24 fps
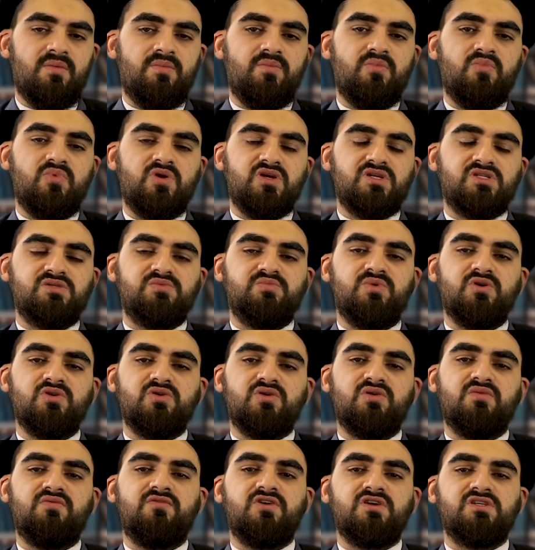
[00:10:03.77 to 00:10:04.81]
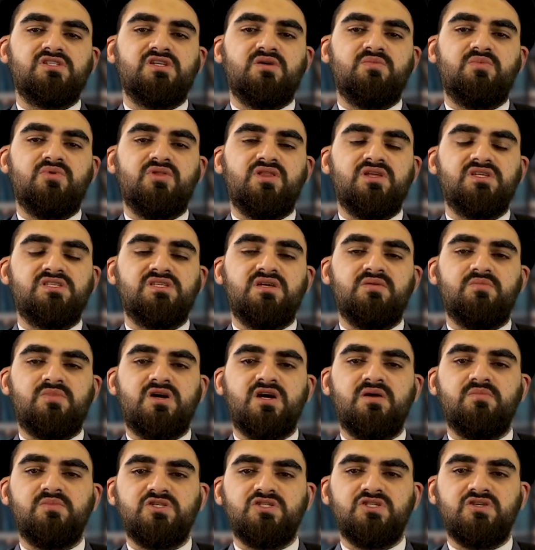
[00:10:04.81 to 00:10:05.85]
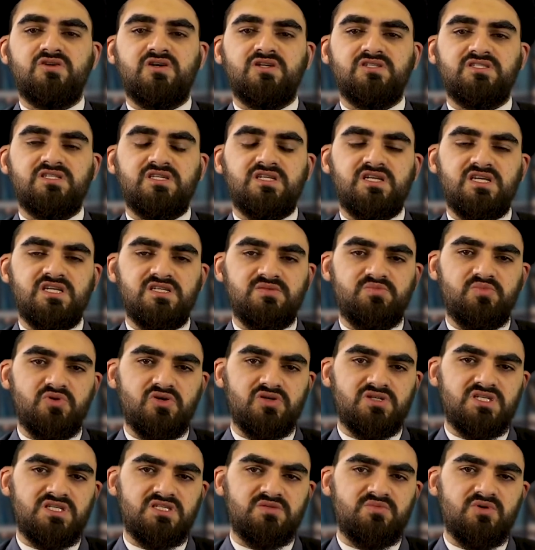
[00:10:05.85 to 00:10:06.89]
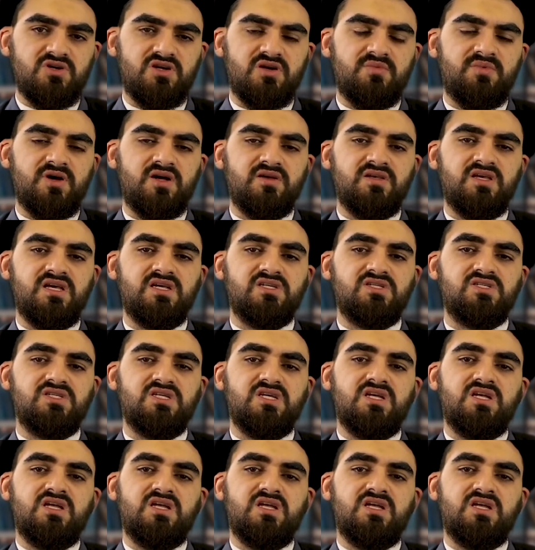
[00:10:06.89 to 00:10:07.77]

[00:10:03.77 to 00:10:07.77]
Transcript: we spoke, for example, that say Muhammad Shirazi in his books, he spoke about, yes,